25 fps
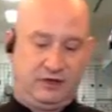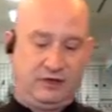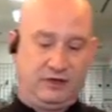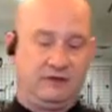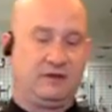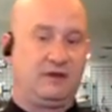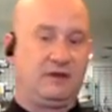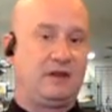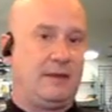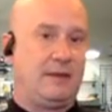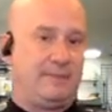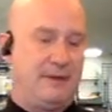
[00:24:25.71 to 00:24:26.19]

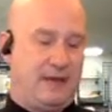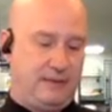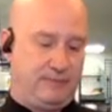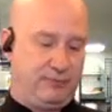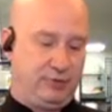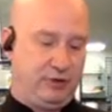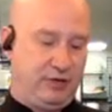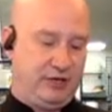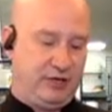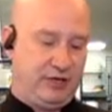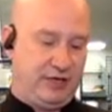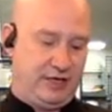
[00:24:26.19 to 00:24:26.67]
of that
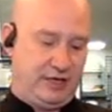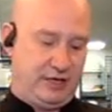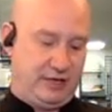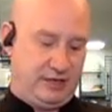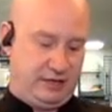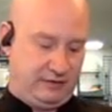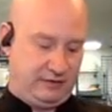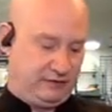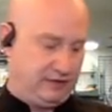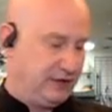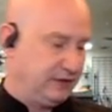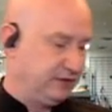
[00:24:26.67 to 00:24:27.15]
paprika in it
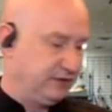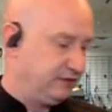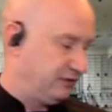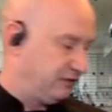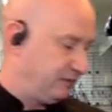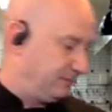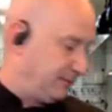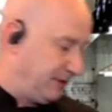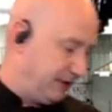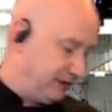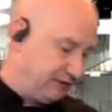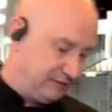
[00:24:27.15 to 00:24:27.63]
and tons of
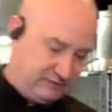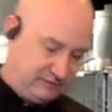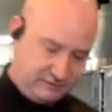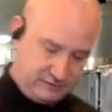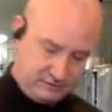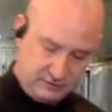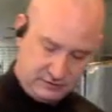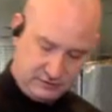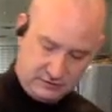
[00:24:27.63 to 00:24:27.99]
spice.